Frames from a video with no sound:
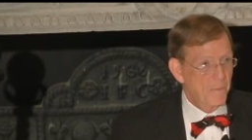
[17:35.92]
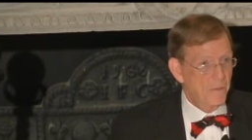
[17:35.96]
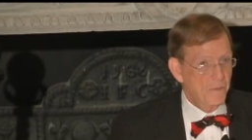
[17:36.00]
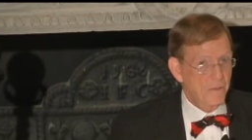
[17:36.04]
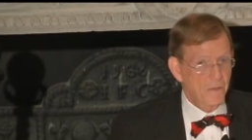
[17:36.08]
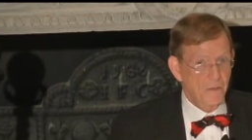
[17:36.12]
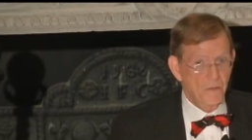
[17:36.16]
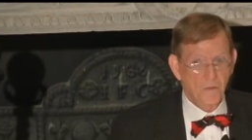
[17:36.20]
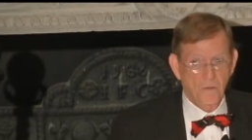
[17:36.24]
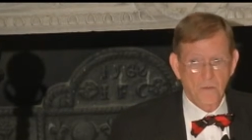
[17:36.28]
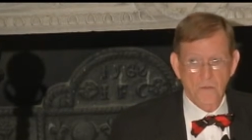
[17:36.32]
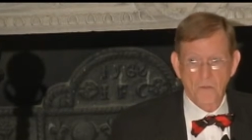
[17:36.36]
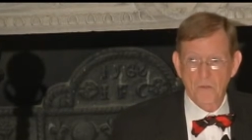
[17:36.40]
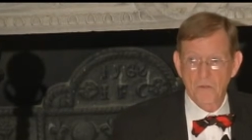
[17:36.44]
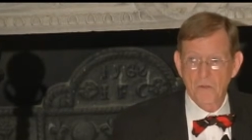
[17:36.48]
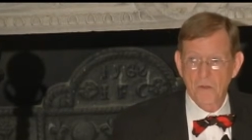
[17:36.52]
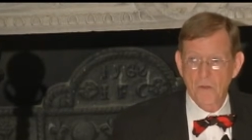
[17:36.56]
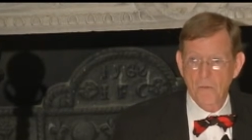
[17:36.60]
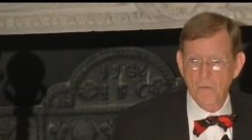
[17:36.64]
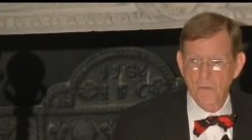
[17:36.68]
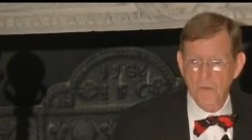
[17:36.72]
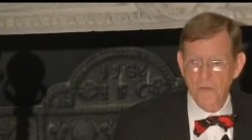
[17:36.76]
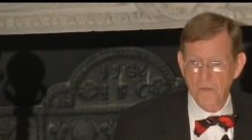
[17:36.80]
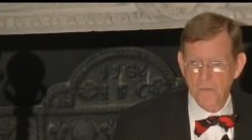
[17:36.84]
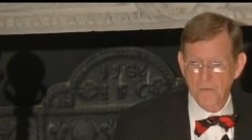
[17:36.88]
because the
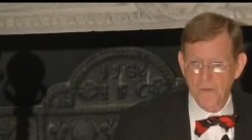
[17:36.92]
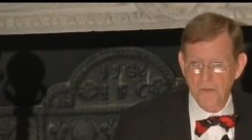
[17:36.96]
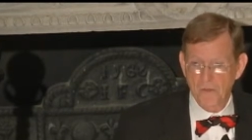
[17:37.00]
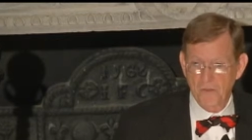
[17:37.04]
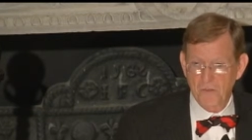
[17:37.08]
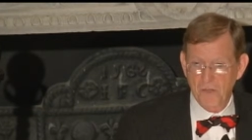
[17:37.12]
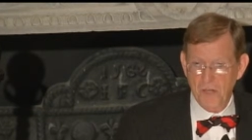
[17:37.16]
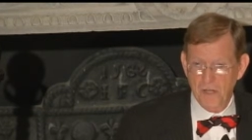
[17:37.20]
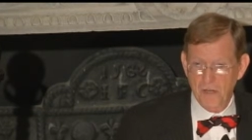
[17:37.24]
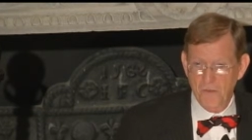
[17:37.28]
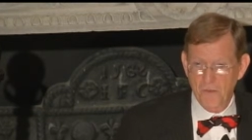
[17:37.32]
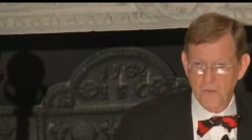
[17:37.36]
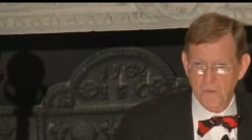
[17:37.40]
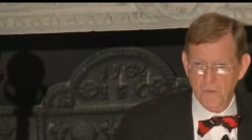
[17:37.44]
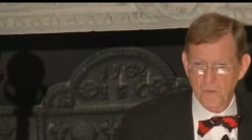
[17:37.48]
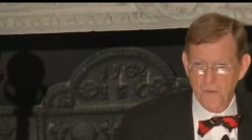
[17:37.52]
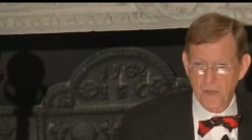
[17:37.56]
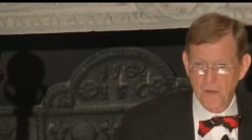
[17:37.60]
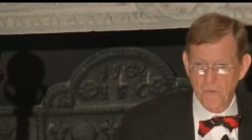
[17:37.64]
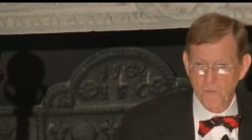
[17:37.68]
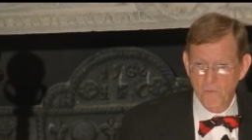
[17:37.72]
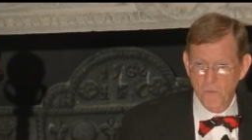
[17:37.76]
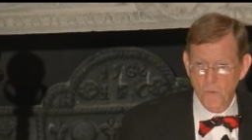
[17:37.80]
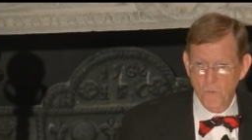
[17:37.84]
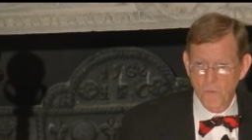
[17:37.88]
snow literally stayed on the
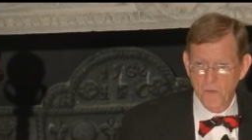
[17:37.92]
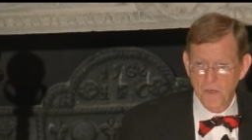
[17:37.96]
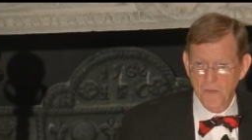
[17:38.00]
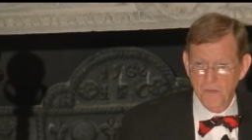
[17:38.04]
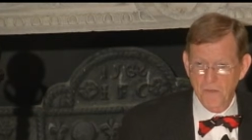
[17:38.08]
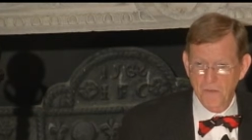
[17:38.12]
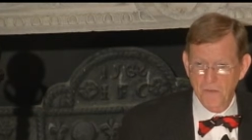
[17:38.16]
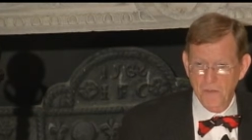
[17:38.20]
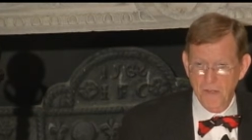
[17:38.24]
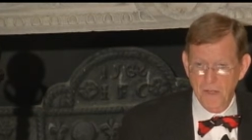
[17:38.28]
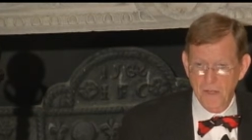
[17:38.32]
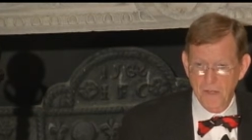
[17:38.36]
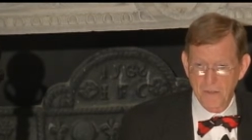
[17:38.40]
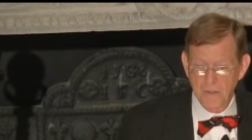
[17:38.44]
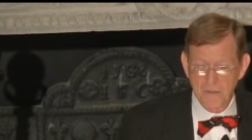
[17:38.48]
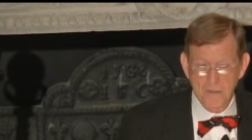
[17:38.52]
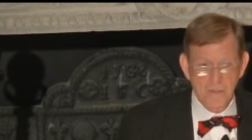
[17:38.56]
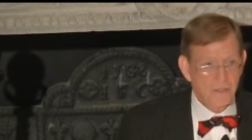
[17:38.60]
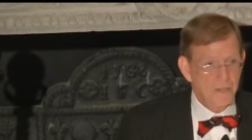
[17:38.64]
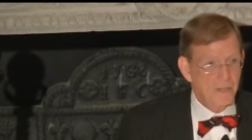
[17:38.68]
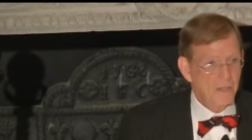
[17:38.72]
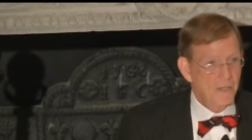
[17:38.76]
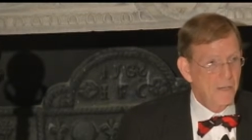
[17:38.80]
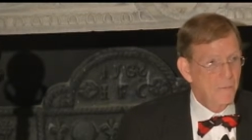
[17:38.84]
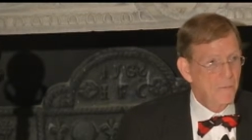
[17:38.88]
ground for weeks at a
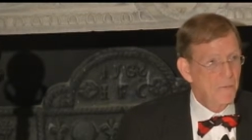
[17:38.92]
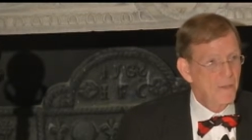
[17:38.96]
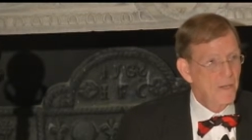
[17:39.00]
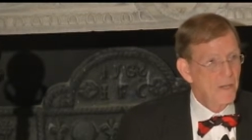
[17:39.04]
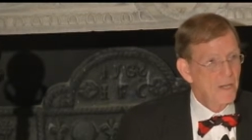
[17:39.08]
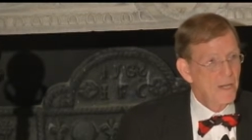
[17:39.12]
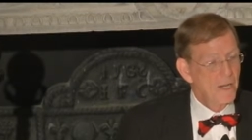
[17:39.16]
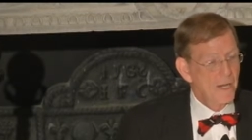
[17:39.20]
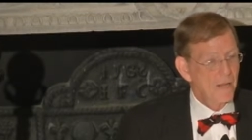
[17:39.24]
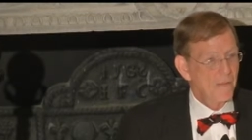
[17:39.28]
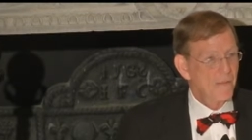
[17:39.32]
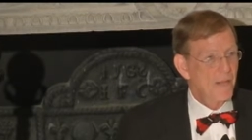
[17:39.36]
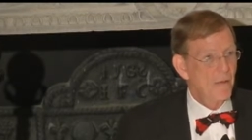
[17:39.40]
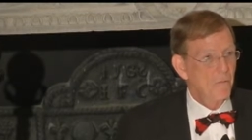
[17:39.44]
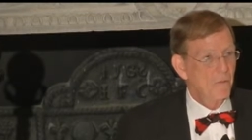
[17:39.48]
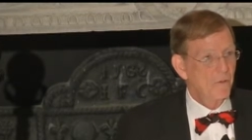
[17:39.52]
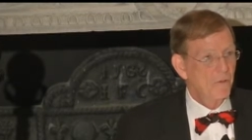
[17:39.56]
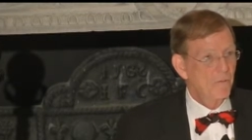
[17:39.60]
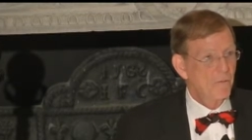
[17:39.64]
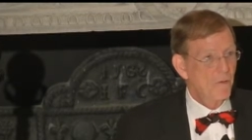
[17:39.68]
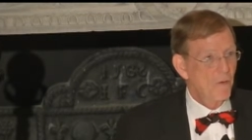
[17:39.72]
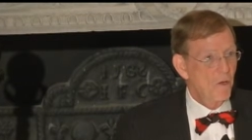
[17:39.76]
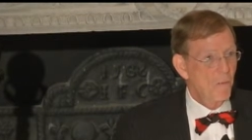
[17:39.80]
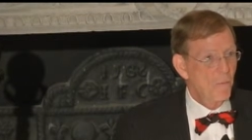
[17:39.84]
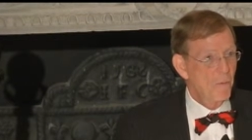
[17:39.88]
time. And that was
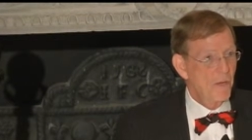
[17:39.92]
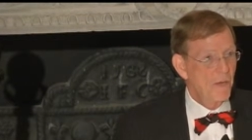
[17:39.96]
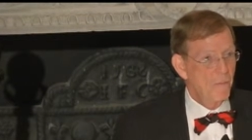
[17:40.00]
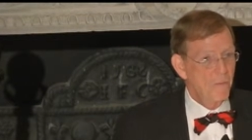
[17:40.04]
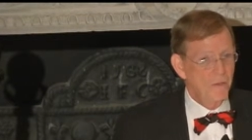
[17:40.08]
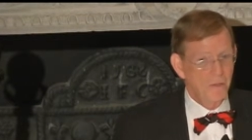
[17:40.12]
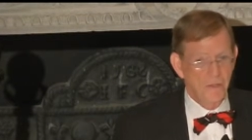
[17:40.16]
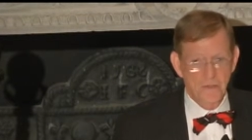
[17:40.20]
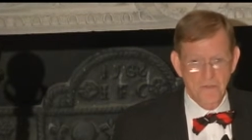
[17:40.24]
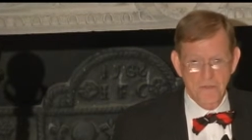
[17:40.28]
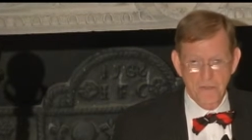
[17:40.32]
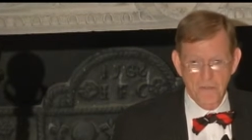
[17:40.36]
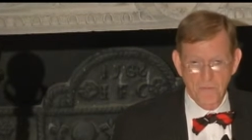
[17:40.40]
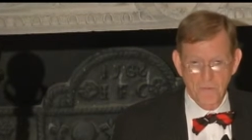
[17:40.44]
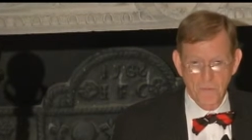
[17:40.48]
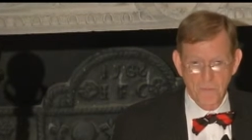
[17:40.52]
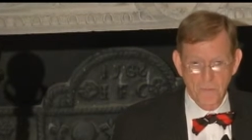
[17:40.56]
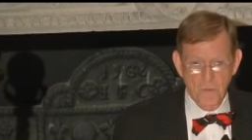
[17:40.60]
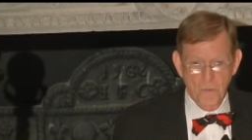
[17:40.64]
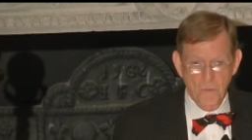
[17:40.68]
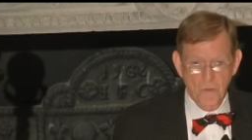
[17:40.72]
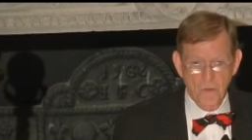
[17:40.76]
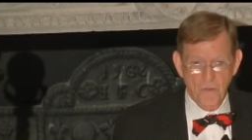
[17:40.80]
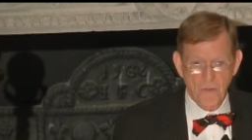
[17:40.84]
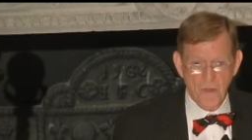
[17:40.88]
fought by militia from
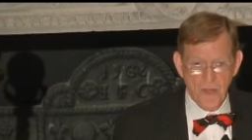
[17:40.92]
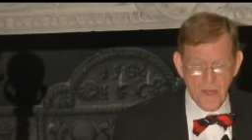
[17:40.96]
North